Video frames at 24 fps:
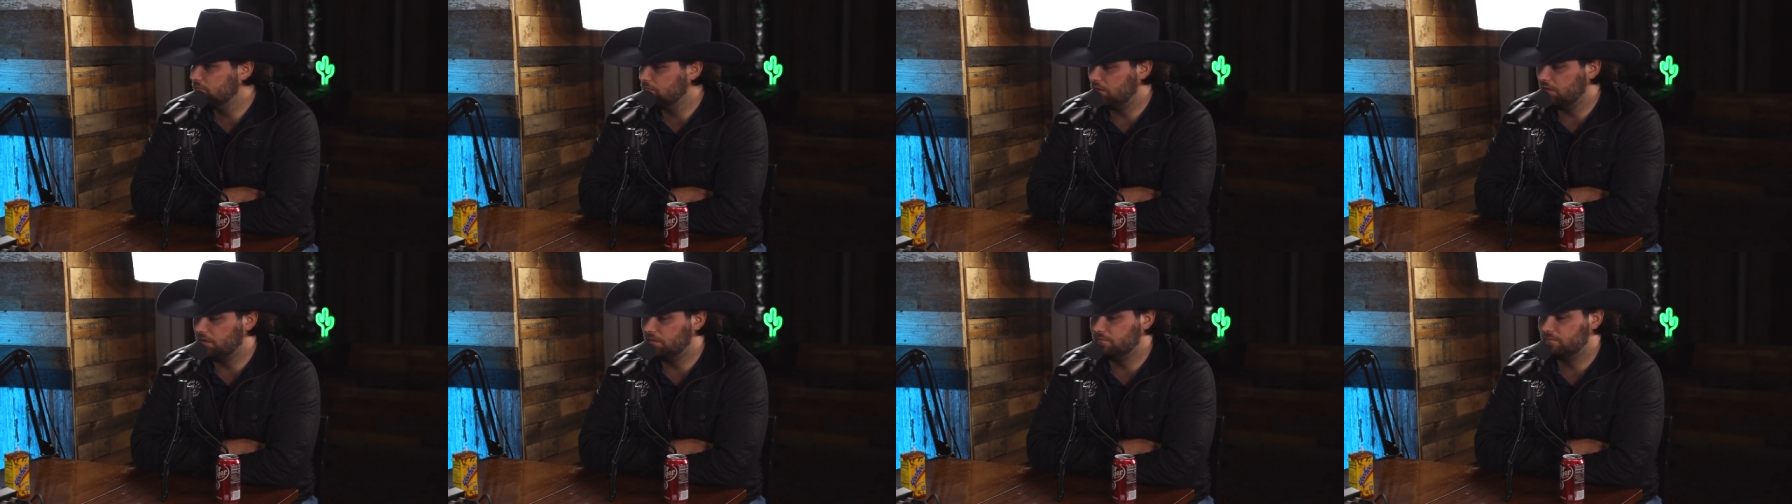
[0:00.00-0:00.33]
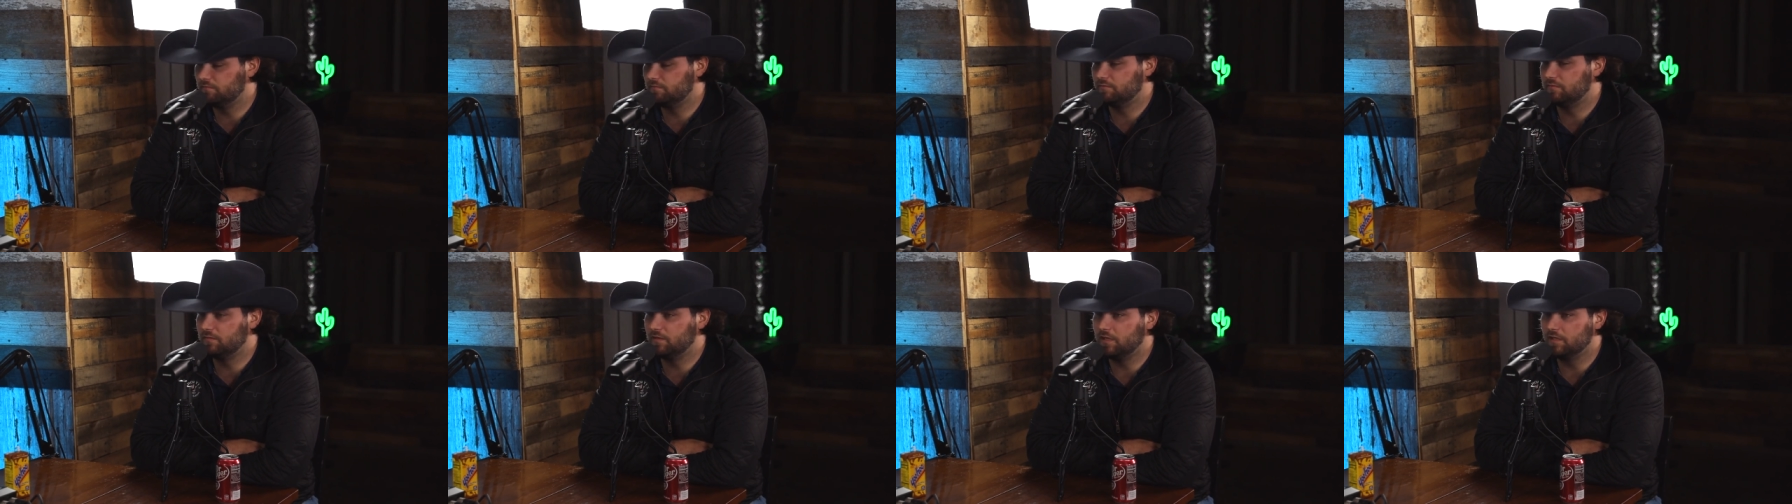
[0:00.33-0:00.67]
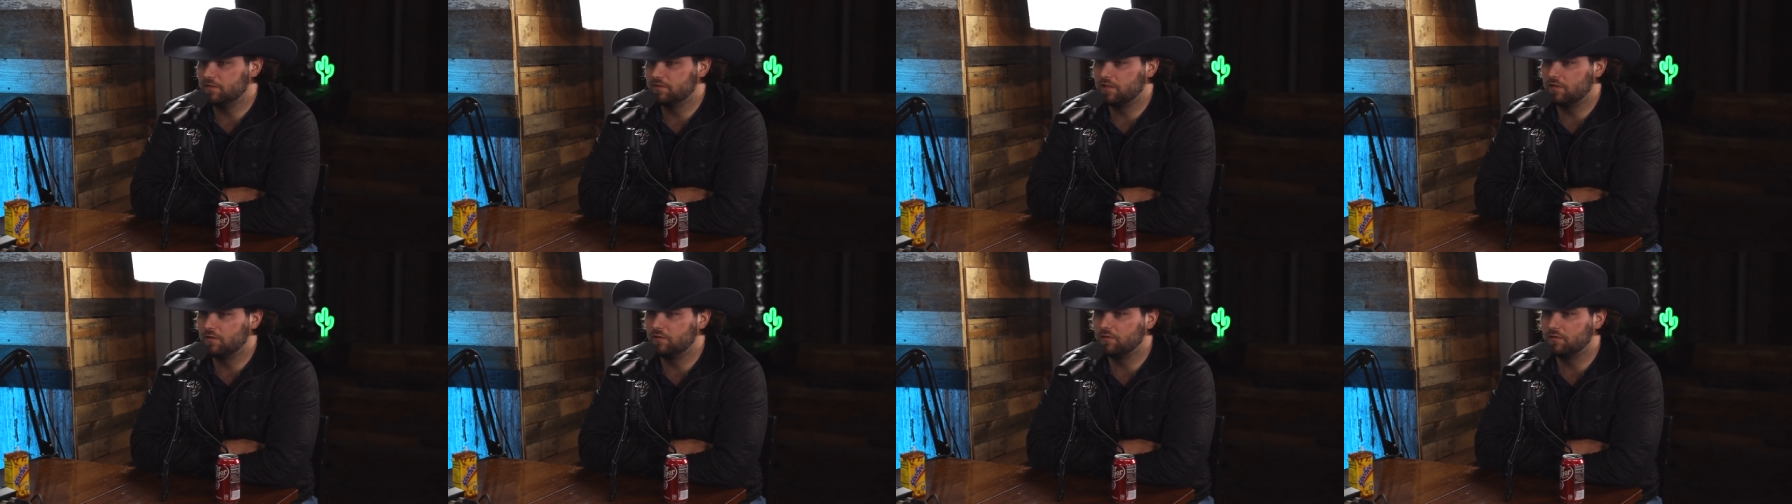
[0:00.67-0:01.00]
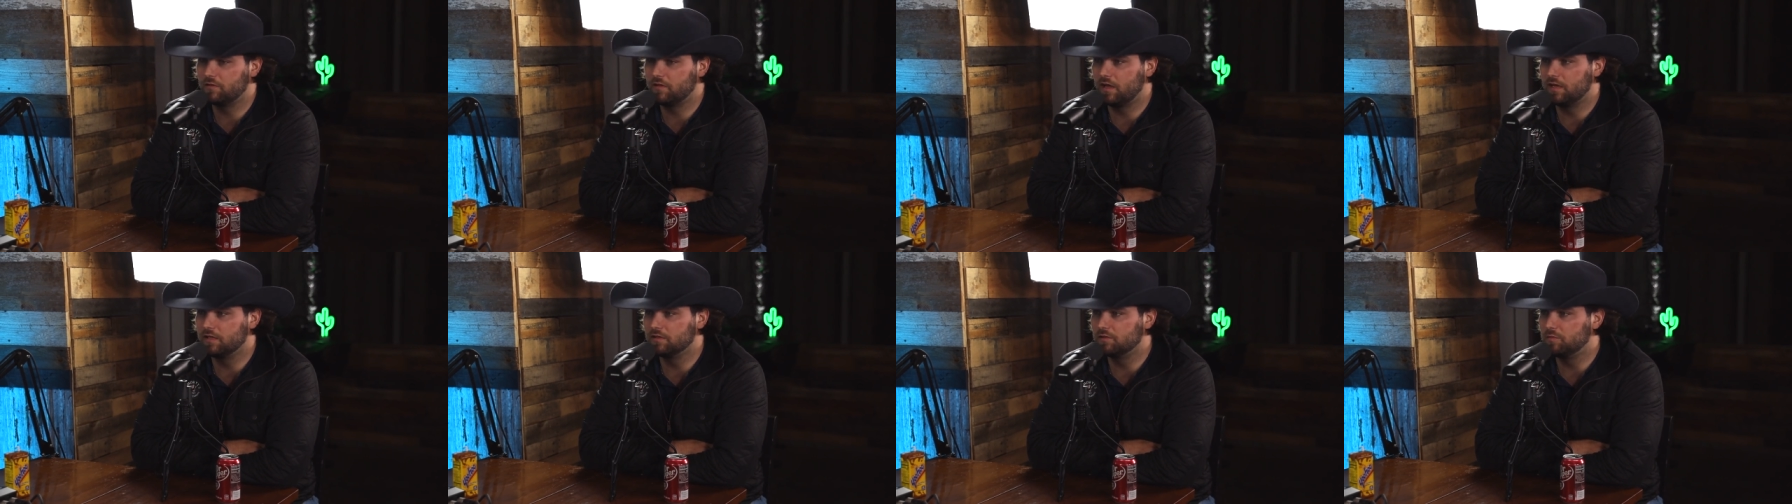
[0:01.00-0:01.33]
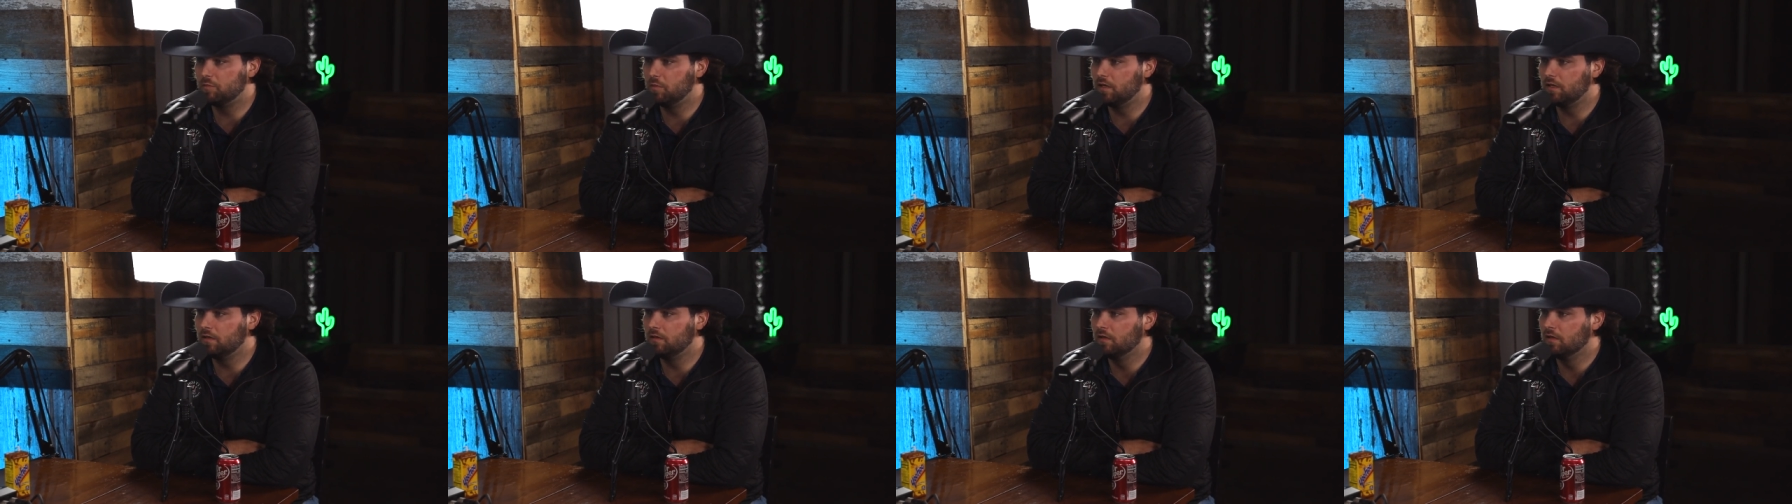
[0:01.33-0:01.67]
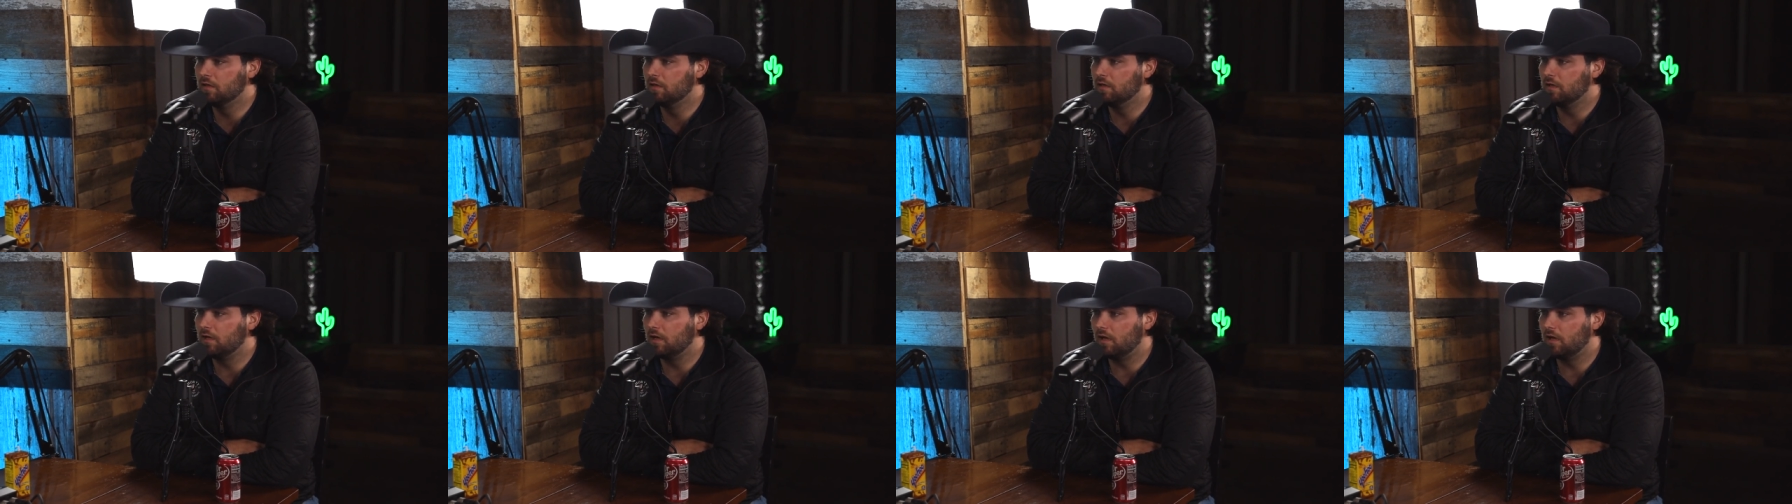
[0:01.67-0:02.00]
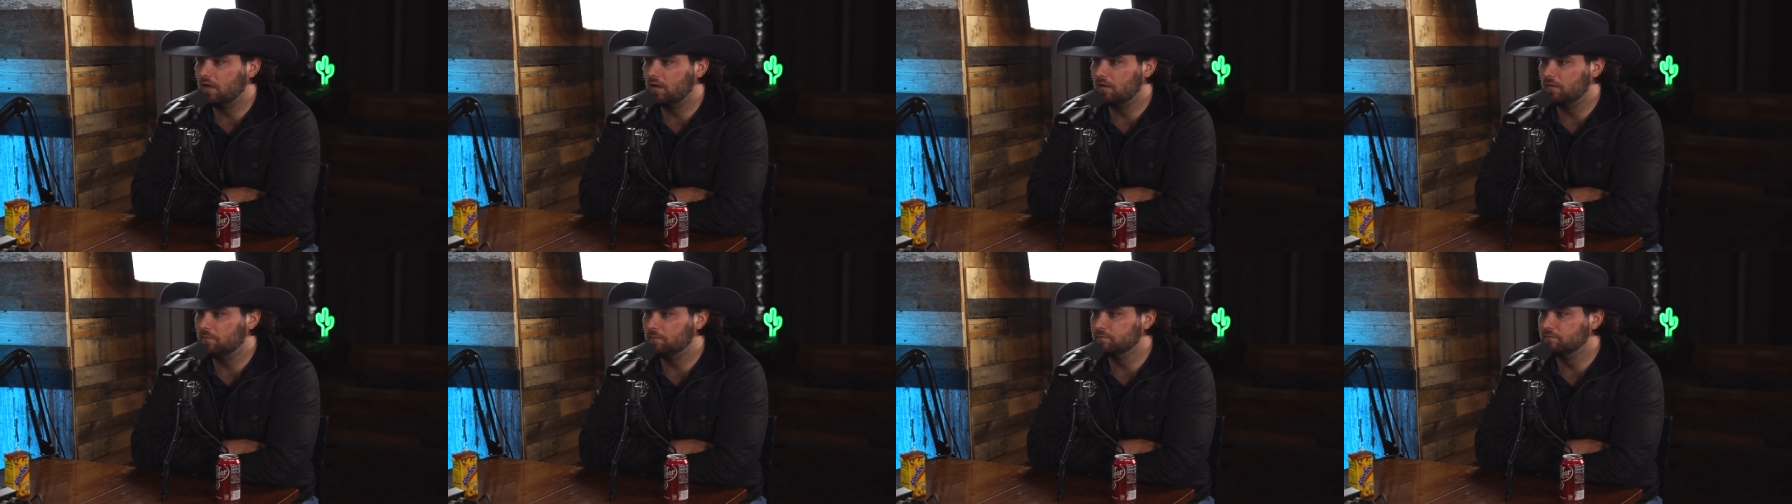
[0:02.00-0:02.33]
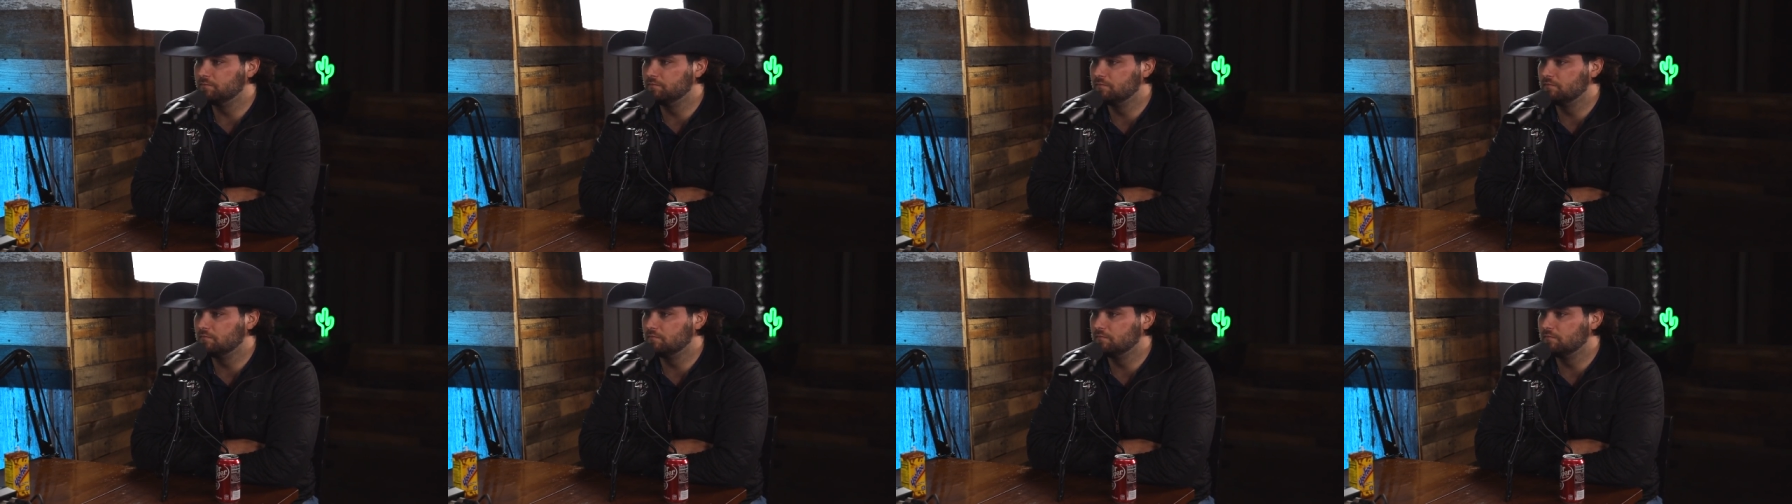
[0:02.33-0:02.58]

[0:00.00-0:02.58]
and these other things. But, um,